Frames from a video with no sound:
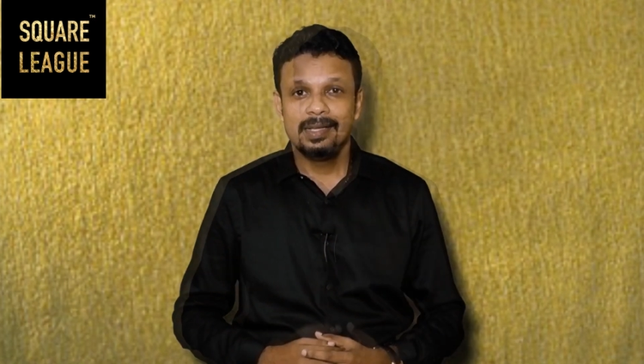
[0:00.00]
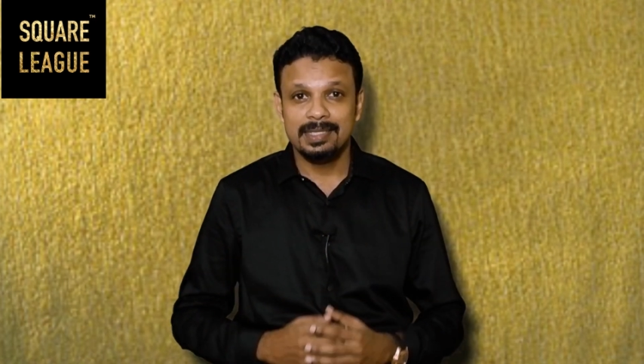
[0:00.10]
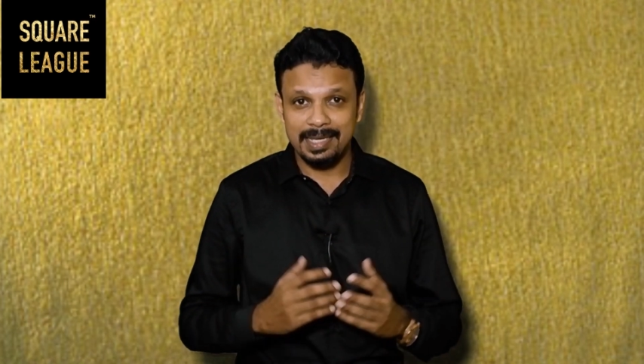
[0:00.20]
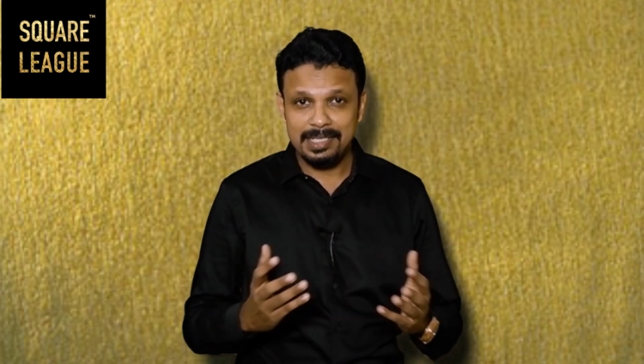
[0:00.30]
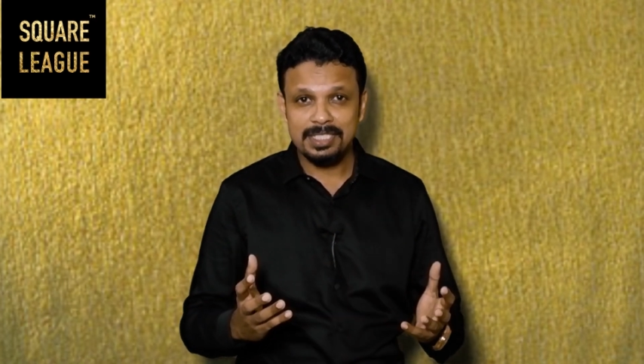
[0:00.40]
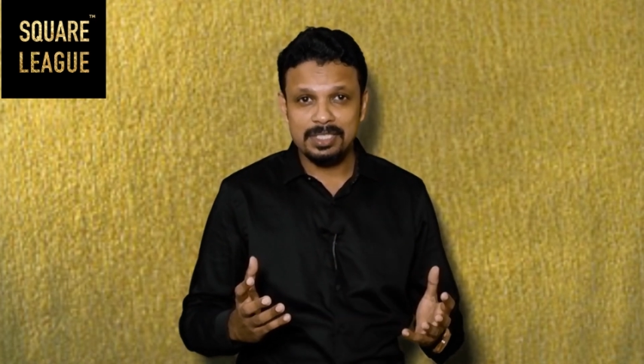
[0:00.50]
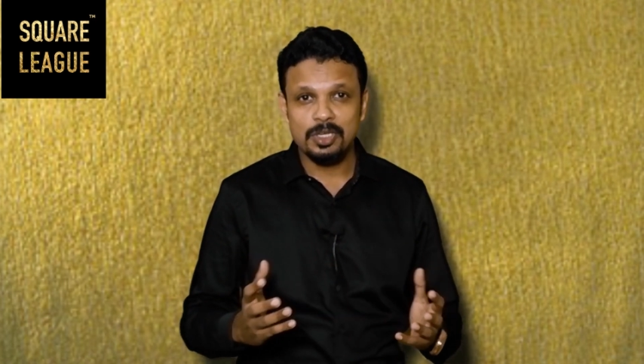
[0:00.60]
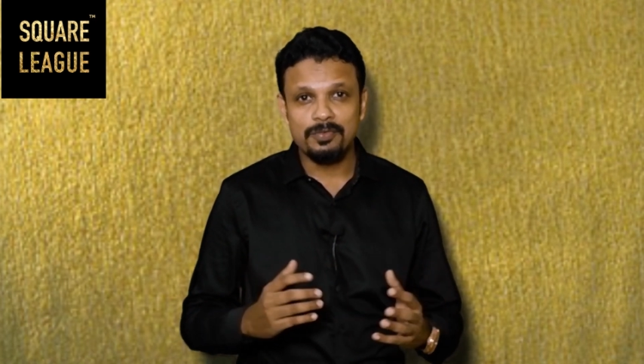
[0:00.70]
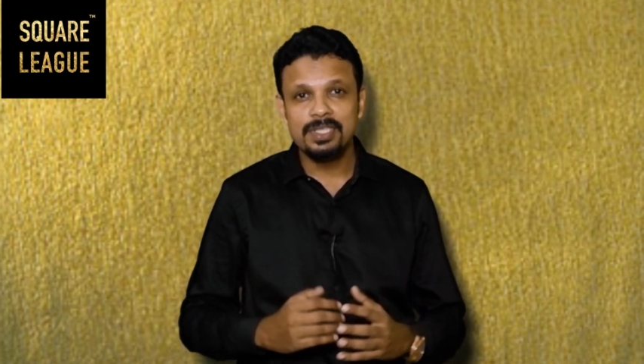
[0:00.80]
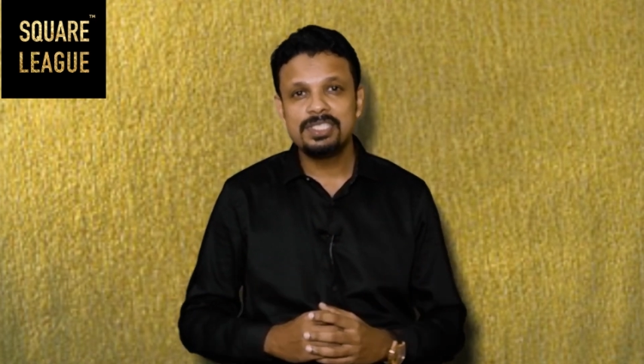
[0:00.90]
The intent
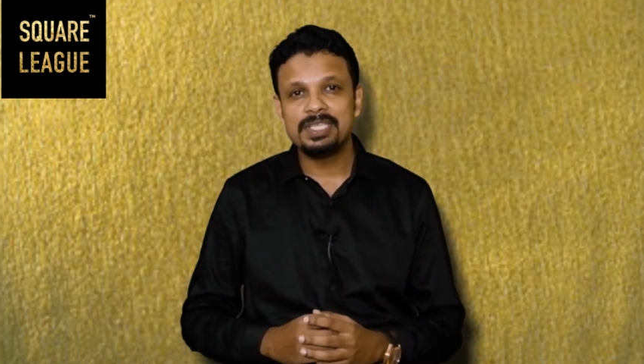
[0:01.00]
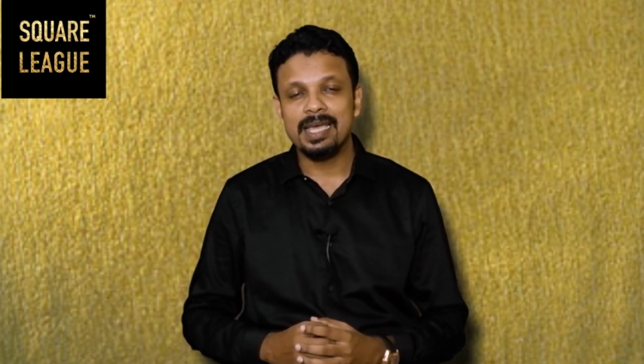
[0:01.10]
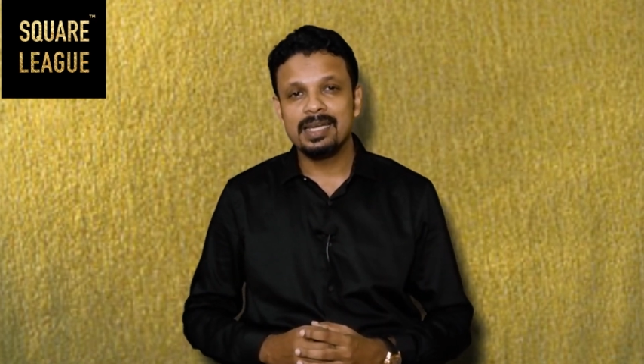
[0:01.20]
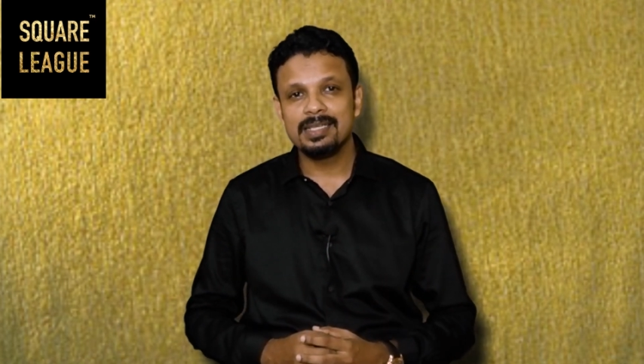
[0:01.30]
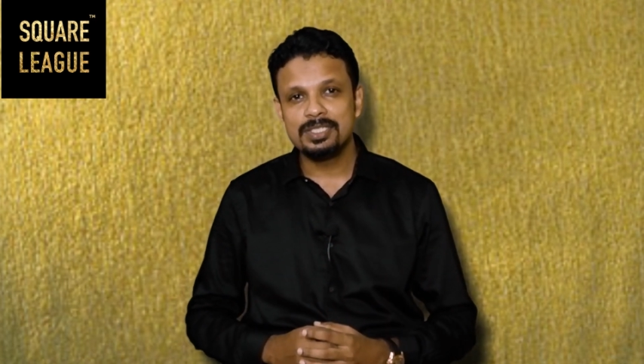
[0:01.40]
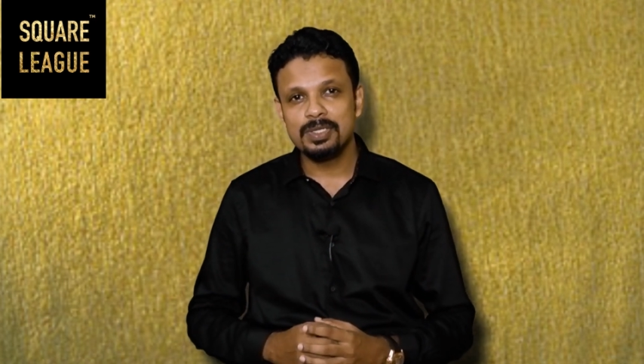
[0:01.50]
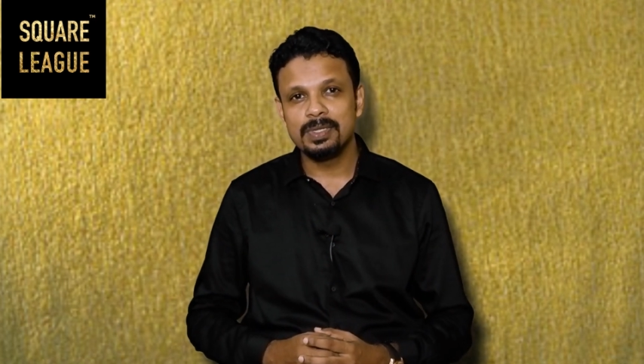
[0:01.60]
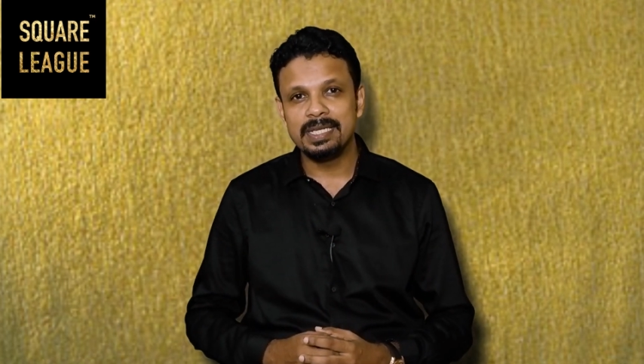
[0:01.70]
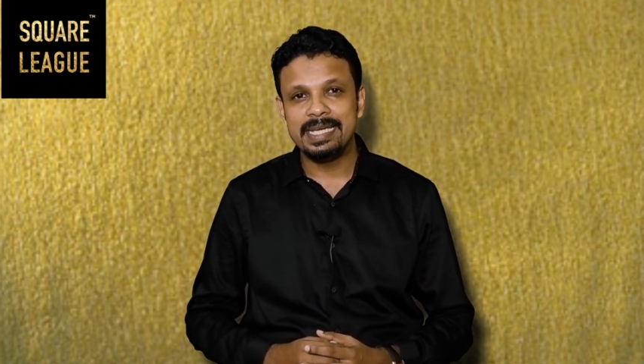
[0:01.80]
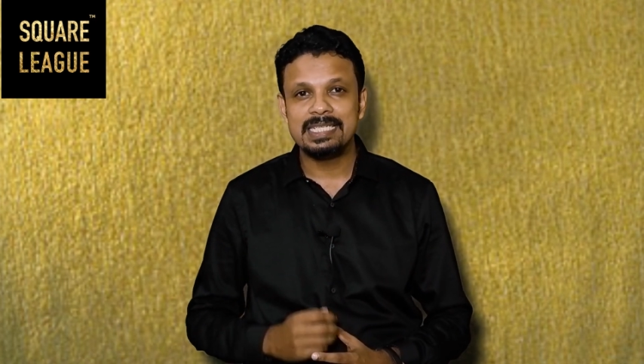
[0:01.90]
of this channel is to
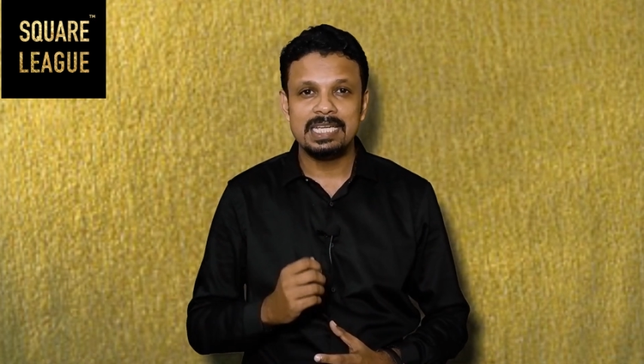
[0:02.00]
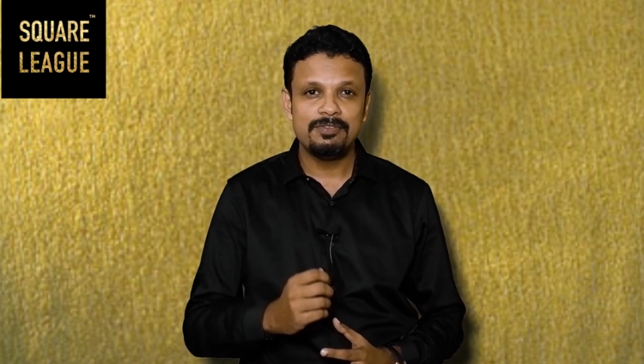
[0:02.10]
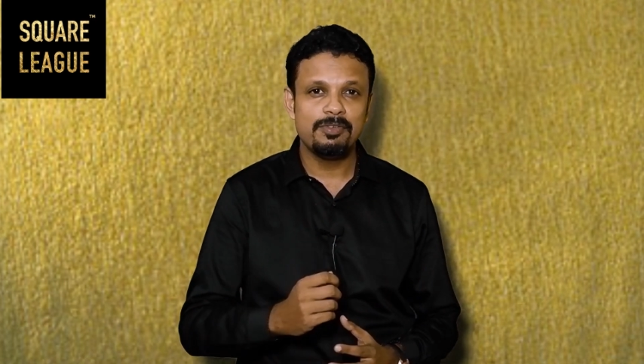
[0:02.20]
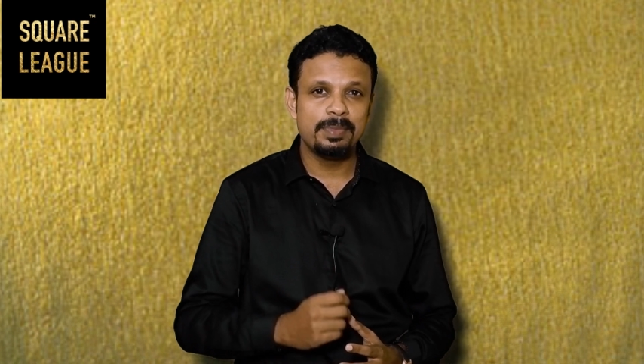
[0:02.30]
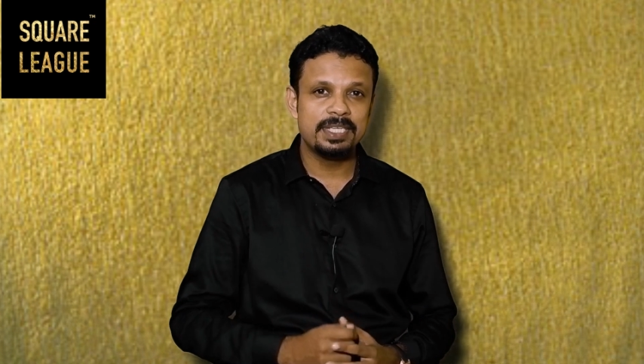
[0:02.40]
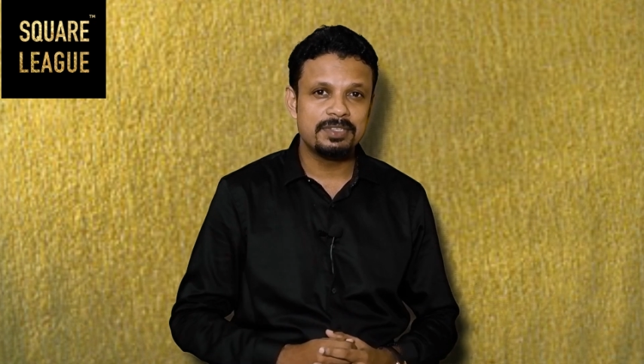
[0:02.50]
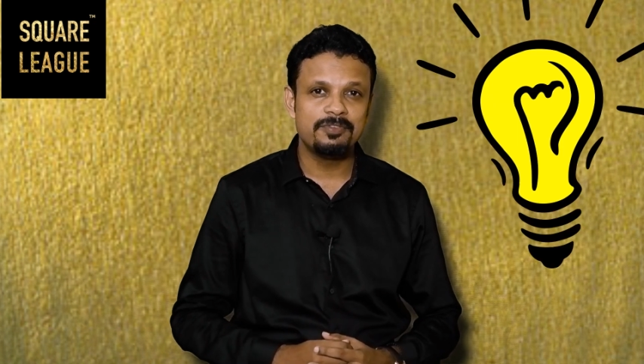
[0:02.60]
create informative